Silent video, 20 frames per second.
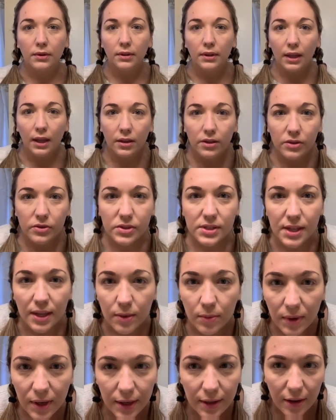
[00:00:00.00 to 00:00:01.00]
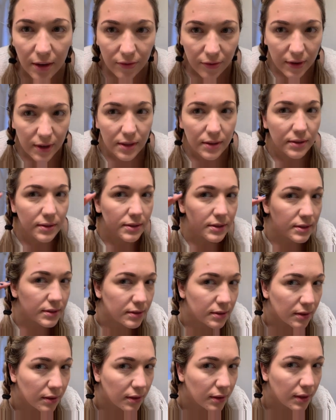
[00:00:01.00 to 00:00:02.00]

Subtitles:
Can you see what a difference